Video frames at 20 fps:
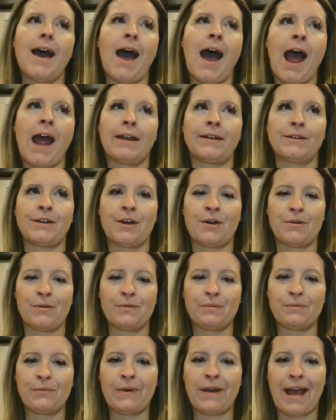I don't
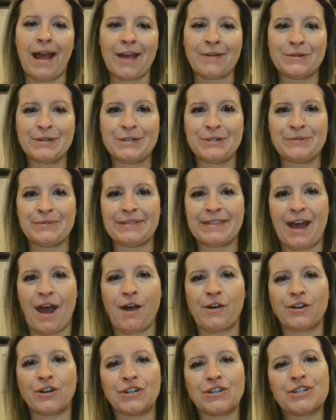know what I would do
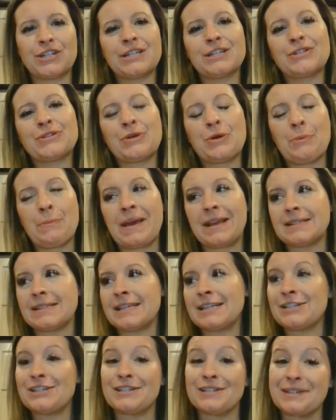without her. She's so
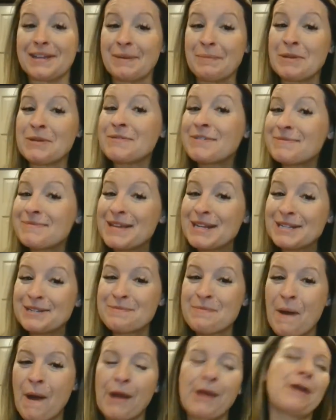amazing. She's coming with me
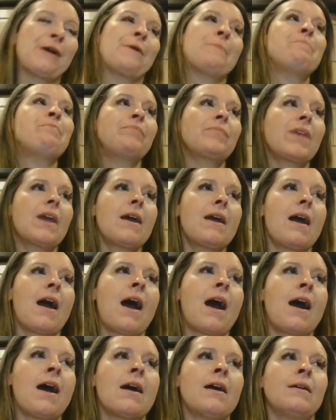tomorrow.
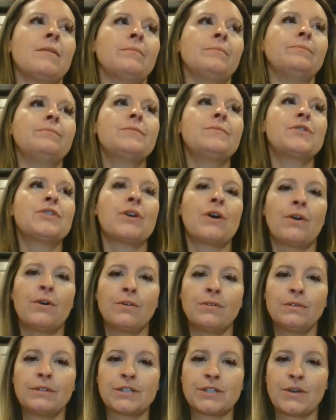Um,
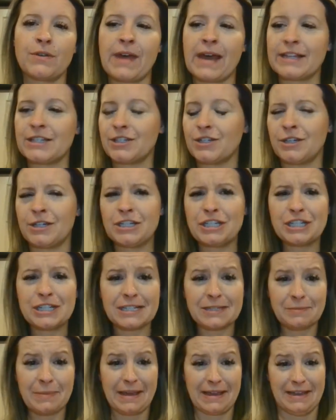so, so that's good.
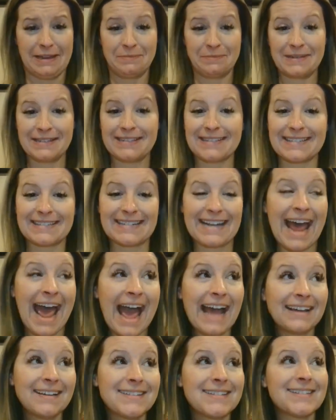She's making me
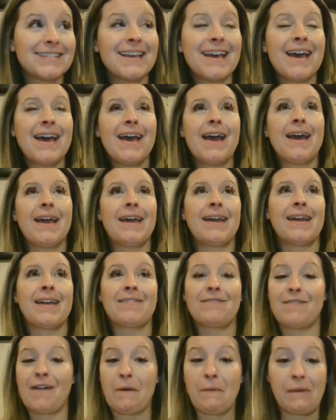snacks.
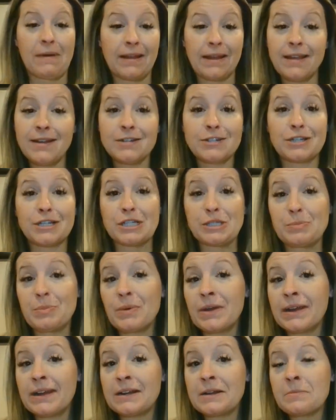If I want to eat, she's
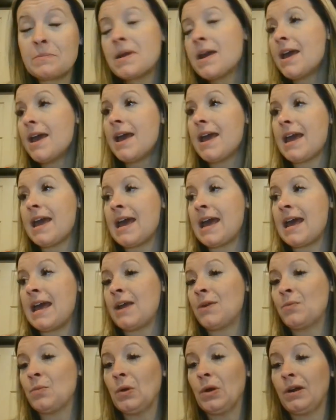bringing them,
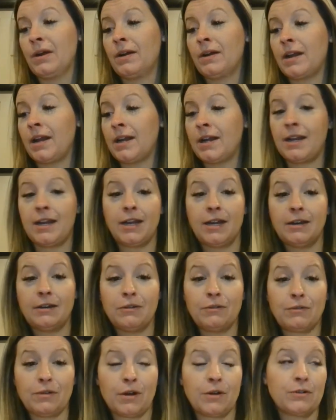and we're going
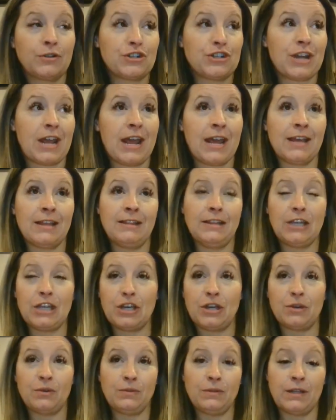to crochet
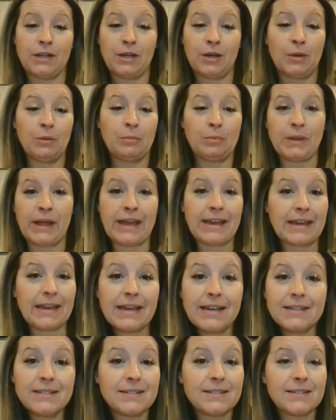cute little
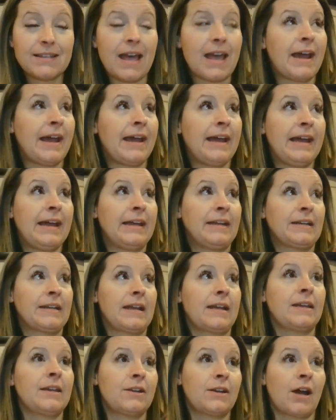blankets and,
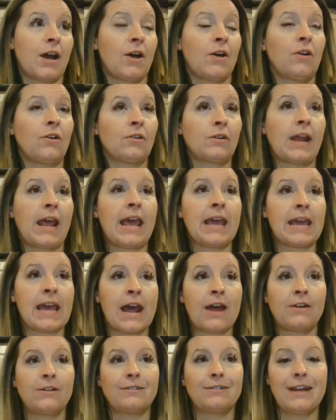you know, hang
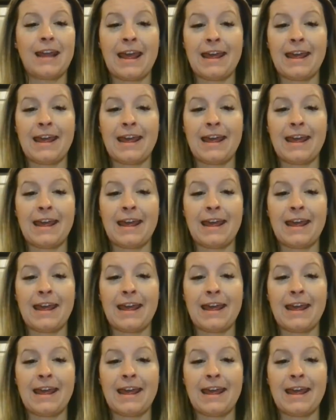out